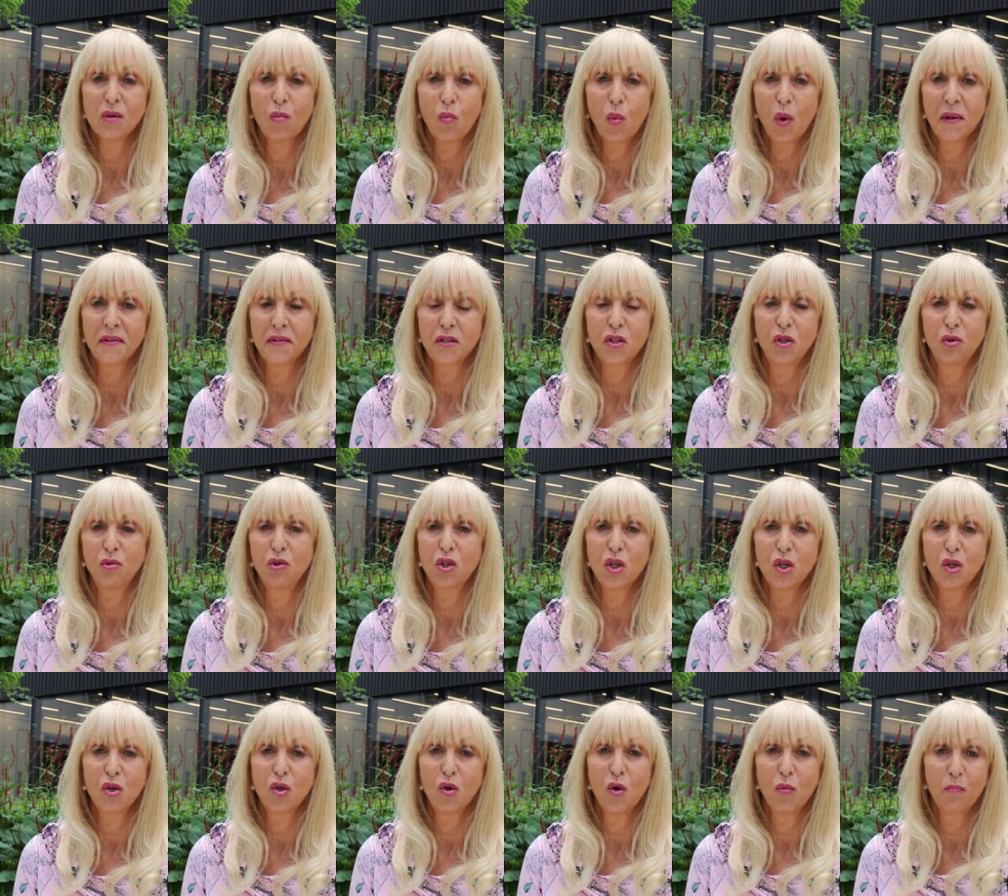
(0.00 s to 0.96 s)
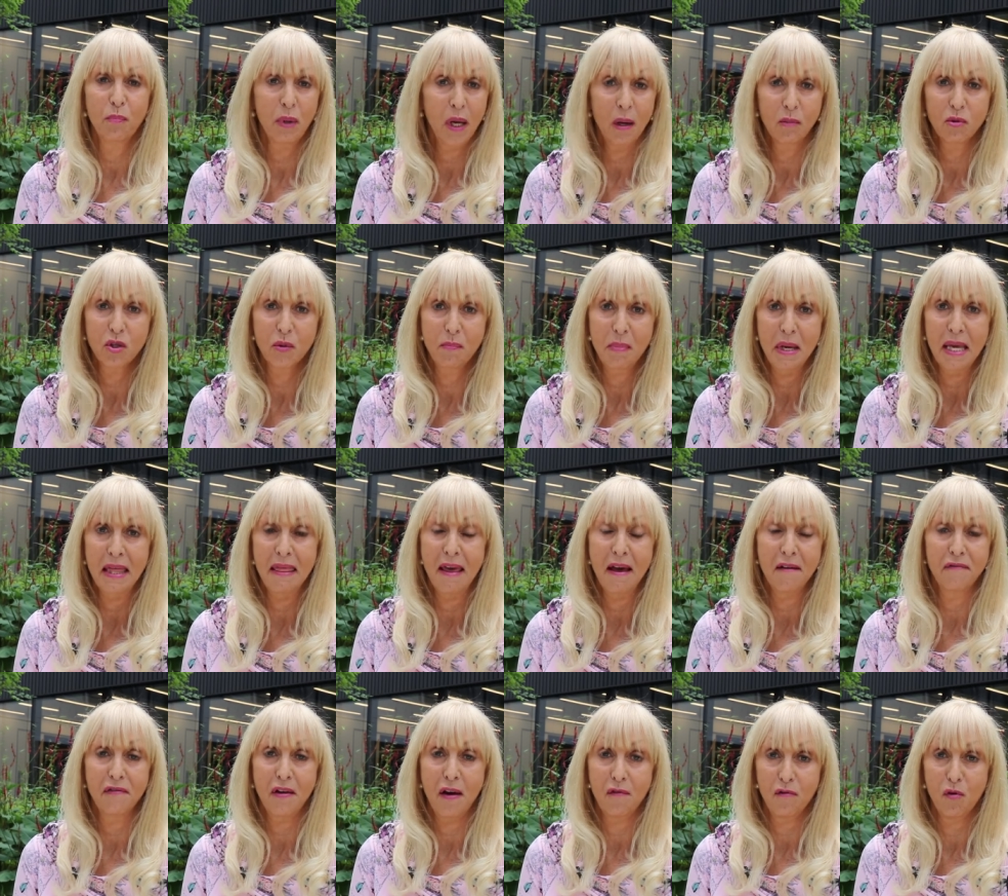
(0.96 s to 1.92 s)
And once you do, you'll be able to be
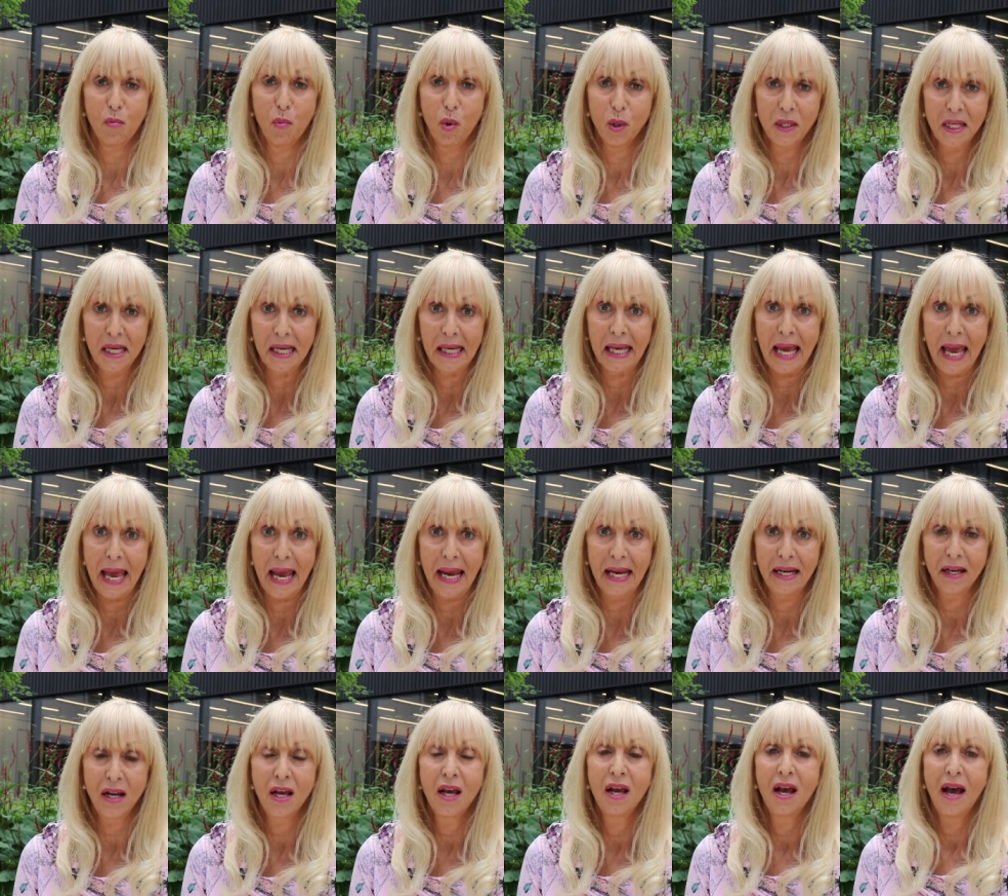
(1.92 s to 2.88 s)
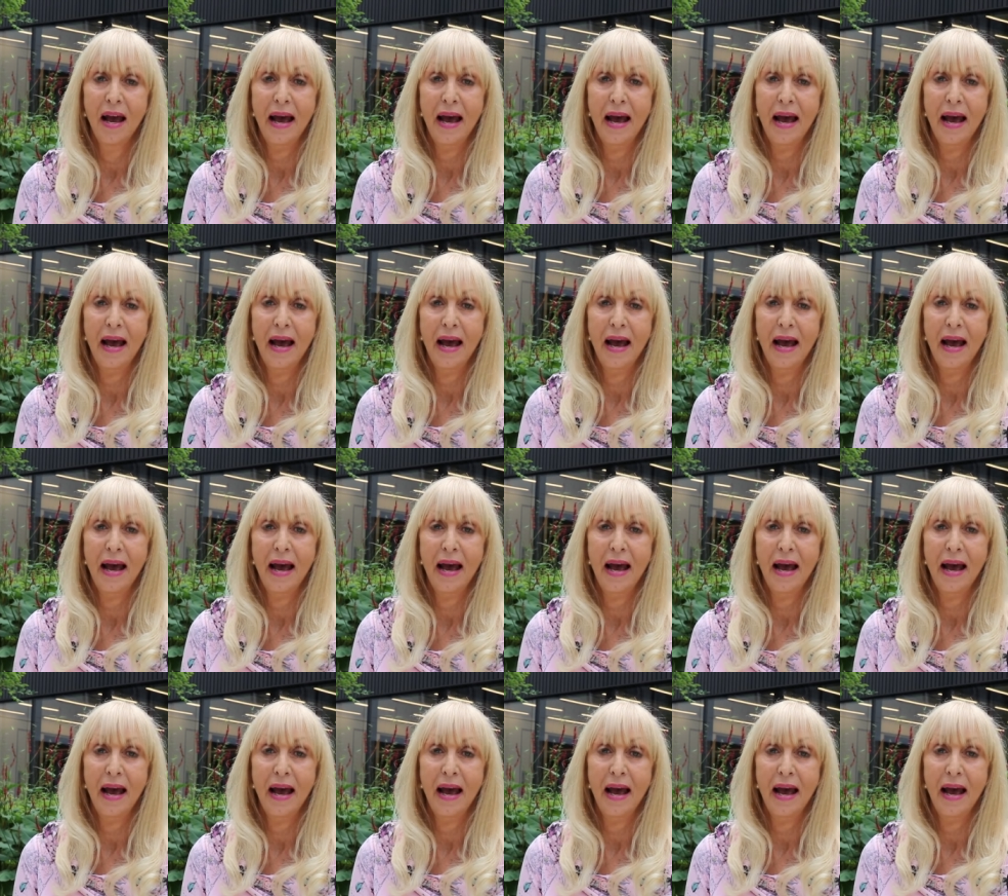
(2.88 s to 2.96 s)
there for everybody again,